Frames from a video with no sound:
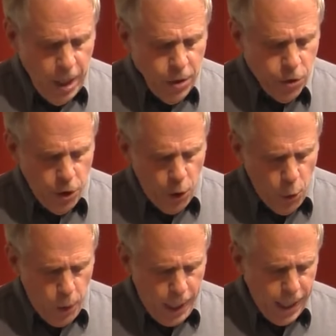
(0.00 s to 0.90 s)

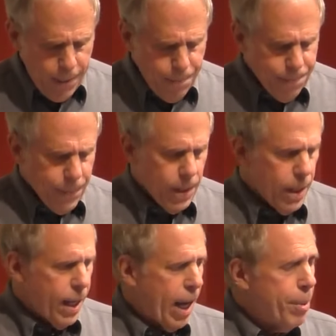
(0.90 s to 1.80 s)
So
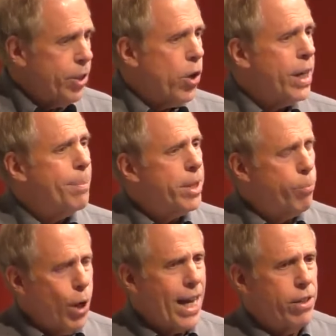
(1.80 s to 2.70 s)
I'll be talking about the
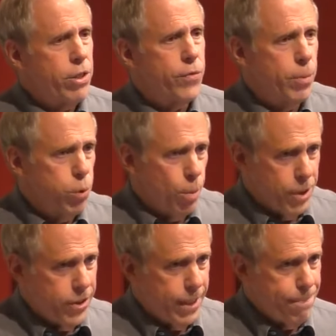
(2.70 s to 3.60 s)
practice of
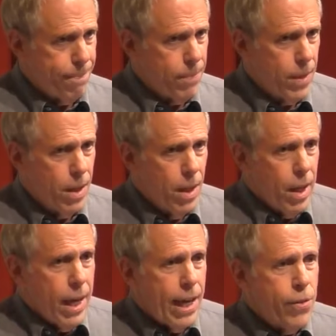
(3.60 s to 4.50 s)
diplomacy.
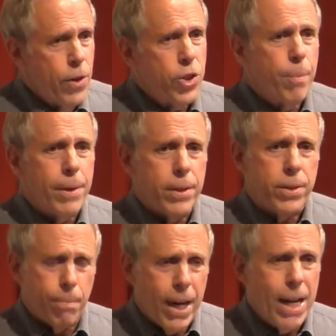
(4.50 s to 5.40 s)
And there are some,
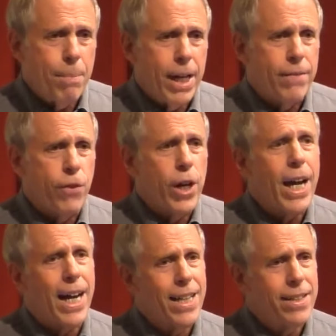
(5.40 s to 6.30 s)
to my mind, very
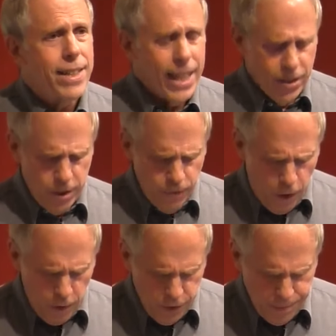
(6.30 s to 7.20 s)
high stakes
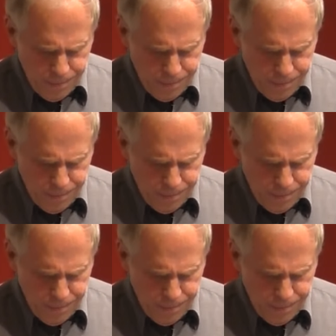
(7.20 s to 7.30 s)
involved.